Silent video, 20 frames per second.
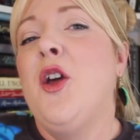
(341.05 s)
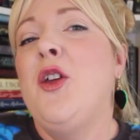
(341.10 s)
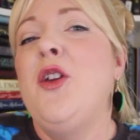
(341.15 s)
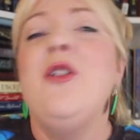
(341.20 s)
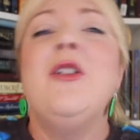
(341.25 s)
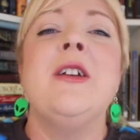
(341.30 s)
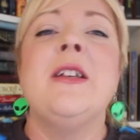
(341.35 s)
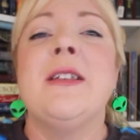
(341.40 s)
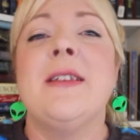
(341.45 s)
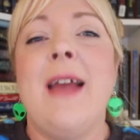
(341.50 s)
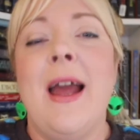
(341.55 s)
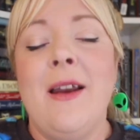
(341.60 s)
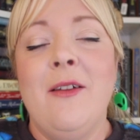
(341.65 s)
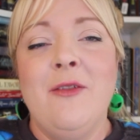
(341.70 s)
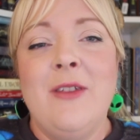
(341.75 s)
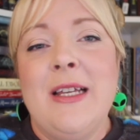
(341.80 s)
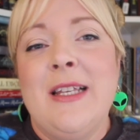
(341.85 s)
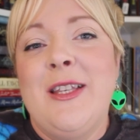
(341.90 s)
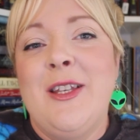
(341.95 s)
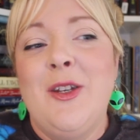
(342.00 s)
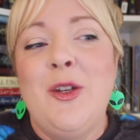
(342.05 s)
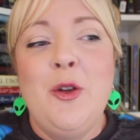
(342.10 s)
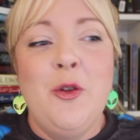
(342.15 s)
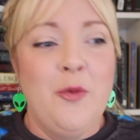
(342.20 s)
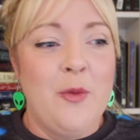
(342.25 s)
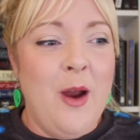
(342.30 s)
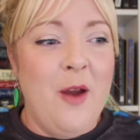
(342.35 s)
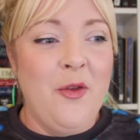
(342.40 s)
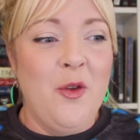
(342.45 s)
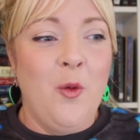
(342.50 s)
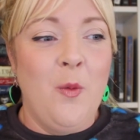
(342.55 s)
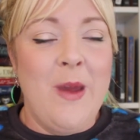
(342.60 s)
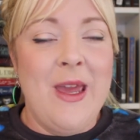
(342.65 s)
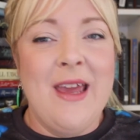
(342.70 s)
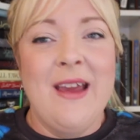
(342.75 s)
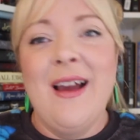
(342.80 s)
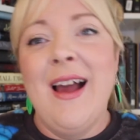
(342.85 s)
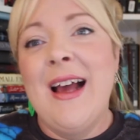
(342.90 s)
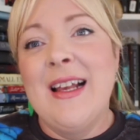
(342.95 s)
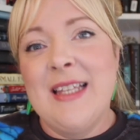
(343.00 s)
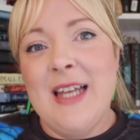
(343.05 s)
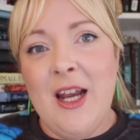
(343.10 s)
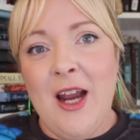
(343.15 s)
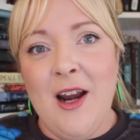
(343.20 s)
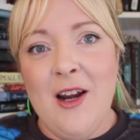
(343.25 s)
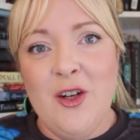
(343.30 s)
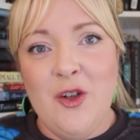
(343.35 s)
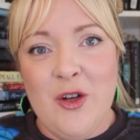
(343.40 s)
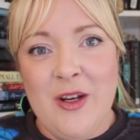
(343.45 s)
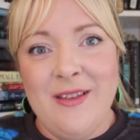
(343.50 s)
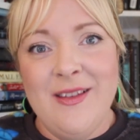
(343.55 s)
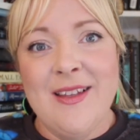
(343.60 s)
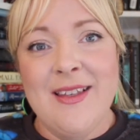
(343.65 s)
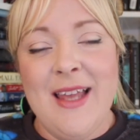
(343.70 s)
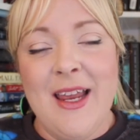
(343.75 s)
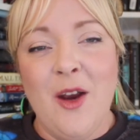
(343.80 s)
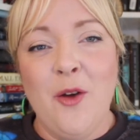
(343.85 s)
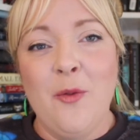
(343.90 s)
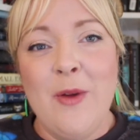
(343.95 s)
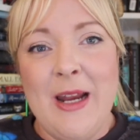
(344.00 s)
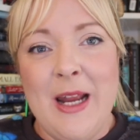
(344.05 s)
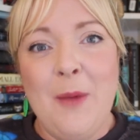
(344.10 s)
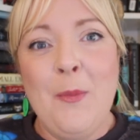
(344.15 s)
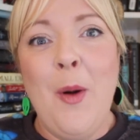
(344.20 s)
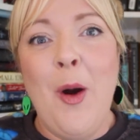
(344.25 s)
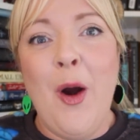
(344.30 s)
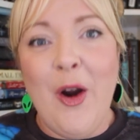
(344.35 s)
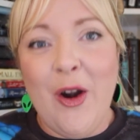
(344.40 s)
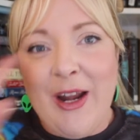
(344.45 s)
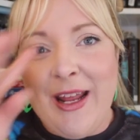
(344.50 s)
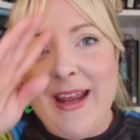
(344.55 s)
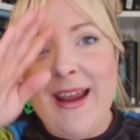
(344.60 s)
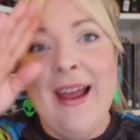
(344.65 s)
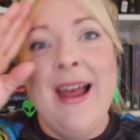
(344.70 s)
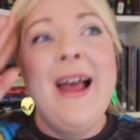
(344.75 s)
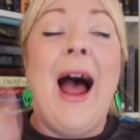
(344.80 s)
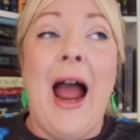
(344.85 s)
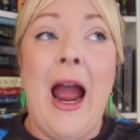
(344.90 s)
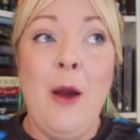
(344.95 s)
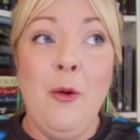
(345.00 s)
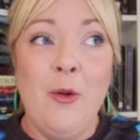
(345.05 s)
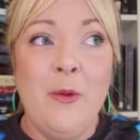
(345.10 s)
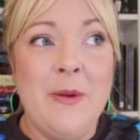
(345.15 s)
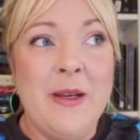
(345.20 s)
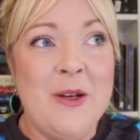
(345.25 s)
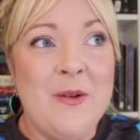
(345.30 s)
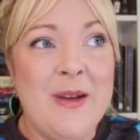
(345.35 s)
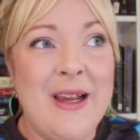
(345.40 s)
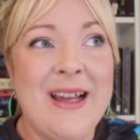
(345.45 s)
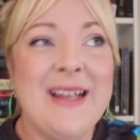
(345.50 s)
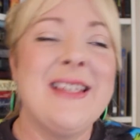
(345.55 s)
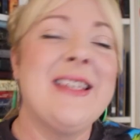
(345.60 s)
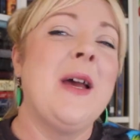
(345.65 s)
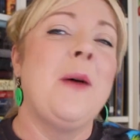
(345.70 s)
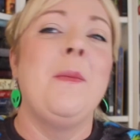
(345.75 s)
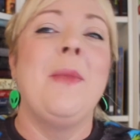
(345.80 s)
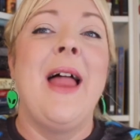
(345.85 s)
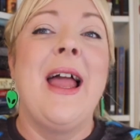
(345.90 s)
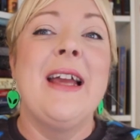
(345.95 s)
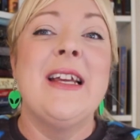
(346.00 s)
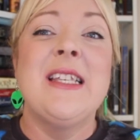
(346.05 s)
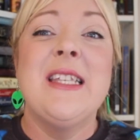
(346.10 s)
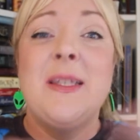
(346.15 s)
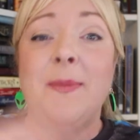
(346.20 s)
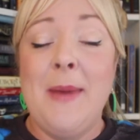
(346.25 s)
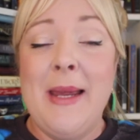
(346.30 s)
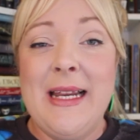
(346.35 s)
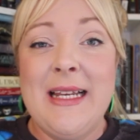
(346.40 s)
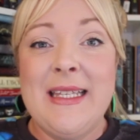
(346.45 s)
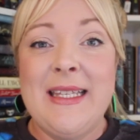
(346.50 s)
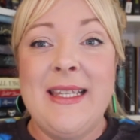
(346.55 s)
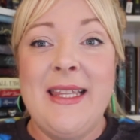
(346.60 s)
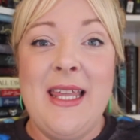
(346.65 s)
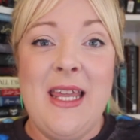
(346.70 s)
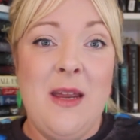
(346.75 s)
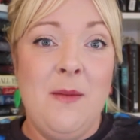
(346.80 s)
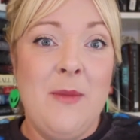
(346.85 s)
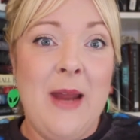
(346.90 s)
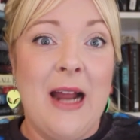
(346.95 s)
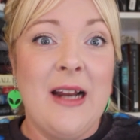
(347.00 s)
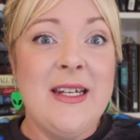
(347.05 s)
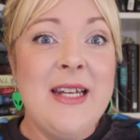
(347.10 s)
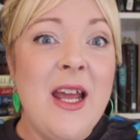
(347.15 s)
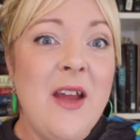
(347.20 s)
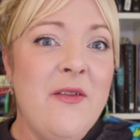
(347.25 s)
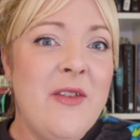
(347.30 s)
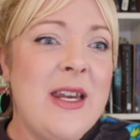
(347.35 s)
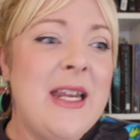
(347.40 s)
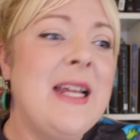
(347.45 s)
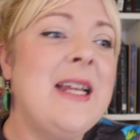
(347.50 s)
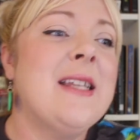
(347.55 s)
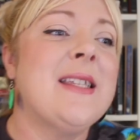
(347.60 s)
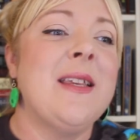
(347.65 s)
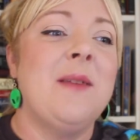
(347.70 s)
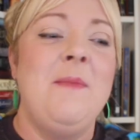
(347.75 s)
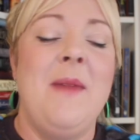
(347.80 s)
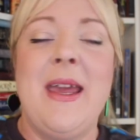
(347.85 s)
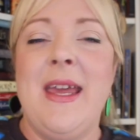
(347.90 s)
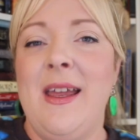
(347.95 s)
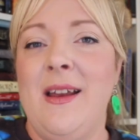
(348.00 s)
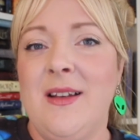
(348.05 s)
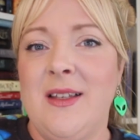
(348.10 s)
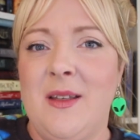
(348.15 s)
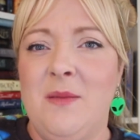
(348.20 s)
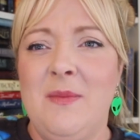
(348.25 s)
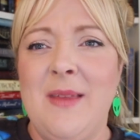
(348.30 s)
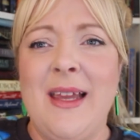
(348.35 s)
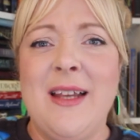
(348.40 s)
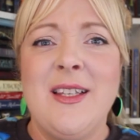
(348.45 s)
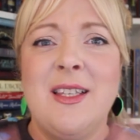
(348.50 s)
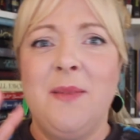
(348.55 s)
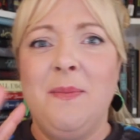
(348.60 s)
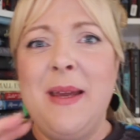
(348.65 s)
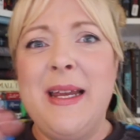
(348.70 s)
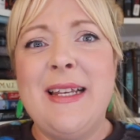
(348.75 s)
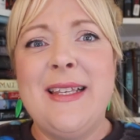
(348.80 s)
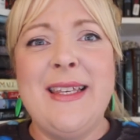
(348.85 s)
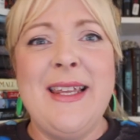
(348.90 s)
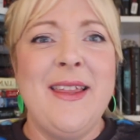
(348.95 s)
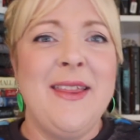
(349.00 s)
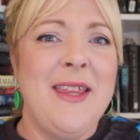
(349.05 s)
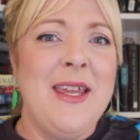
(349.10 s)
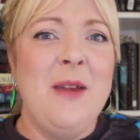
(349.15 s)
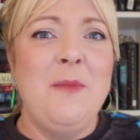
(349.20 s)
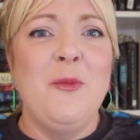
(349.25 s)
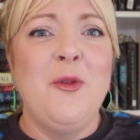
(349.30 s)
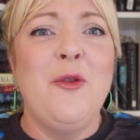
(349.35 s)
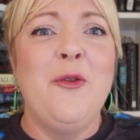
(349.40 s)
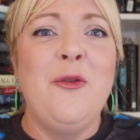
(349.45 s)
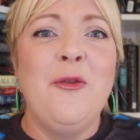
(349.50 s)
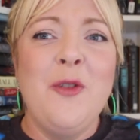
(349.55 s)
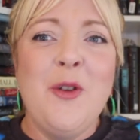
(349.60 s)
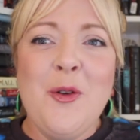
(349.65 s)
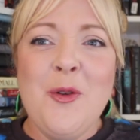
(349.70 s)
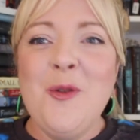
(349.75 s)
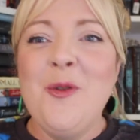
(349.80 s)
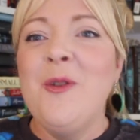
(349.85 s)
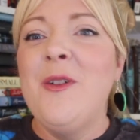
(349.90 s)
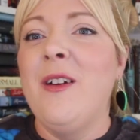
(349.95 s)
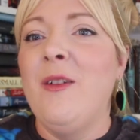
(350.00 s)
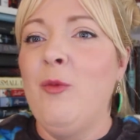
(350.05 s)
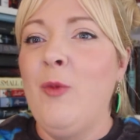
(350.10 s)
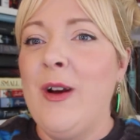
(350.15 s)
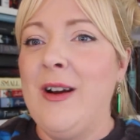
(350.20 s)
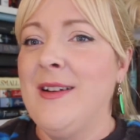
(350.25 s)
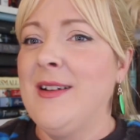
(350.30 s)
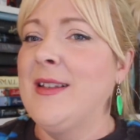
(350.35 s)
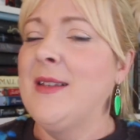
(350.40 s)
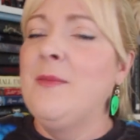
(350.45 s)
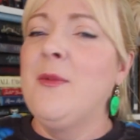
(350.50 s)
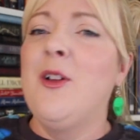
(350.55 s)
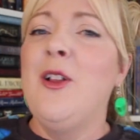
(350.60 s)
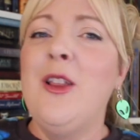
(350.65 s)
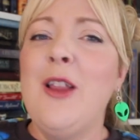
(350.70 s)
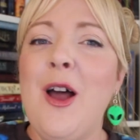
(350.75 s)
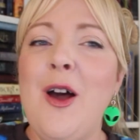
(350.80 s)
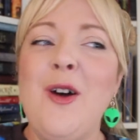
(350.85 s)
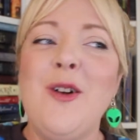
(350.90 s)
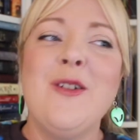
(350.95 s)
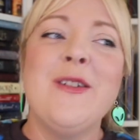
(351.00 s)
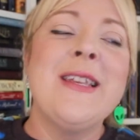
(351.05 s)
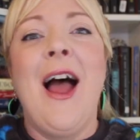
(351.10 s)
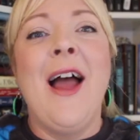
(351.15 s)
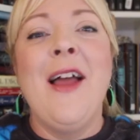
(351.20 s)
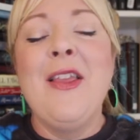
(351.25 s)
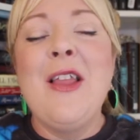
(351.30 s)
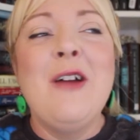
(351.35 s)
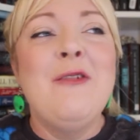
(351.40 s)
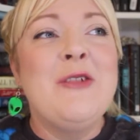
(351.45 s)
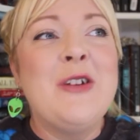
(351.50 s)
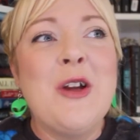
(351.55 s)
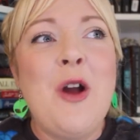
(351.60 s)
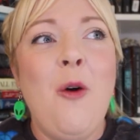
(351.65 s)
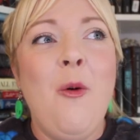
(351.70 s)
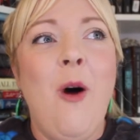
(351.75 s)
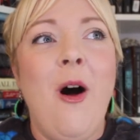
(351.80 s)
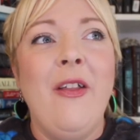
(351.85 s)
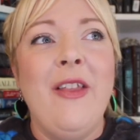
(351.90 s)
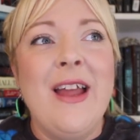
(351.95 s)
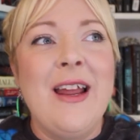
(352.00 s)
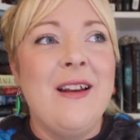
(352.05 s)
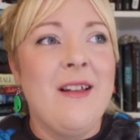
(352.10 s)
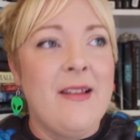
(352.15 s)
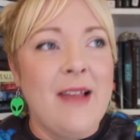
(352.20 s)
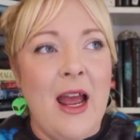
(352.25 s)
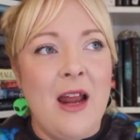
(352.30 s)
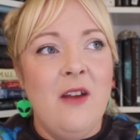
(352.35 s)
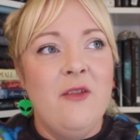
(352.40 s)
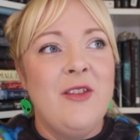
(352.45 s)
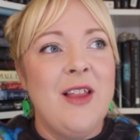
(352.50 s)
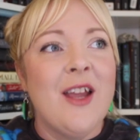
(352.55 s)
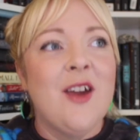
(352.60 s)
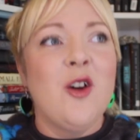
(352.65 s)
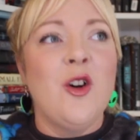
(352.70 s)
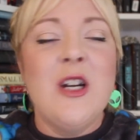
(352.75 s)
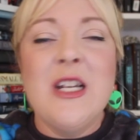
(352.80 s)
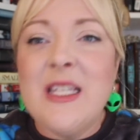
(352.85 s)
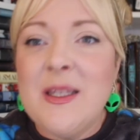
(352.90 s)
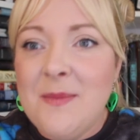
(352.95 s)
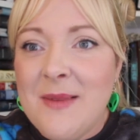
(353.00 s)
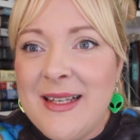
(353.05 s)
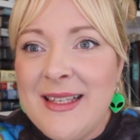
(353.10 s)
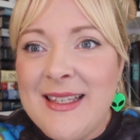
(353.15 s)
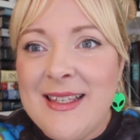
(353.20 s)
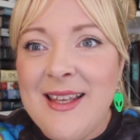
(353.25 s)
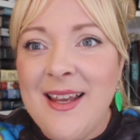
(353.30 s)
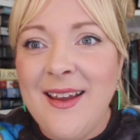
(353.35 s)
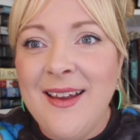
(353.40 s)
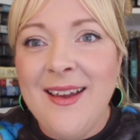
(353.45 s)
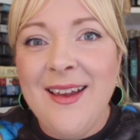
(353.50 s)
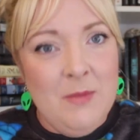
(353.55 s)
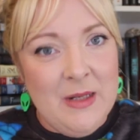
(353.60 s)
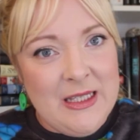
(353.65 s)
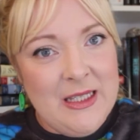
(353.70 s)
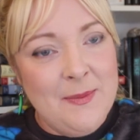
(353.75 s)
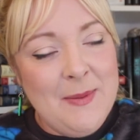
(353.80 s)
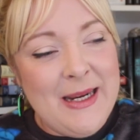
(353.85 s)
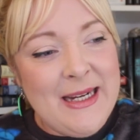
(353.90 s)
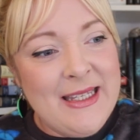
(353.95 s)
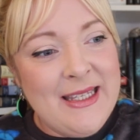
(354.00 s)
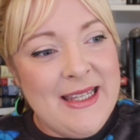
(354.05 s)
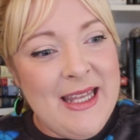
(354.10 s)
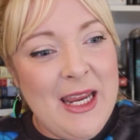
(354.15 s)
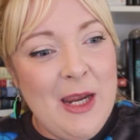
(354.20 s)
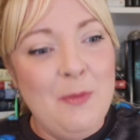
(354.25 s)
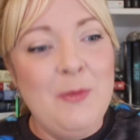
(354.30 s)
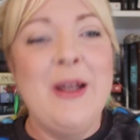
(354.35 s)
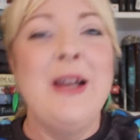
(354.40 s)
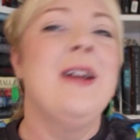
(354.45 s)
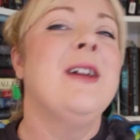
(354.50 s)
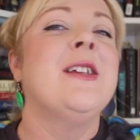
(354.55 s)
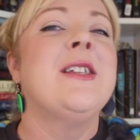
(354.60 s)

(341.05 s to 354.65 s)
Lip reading: You can just kind of listen to throughout the week as I kind of treat this like a reading party. I will be doing some like space themed activities and making some like spacey themed food and wearing some clothes. I love to go all in. It's kind of like Christmas, but space themed.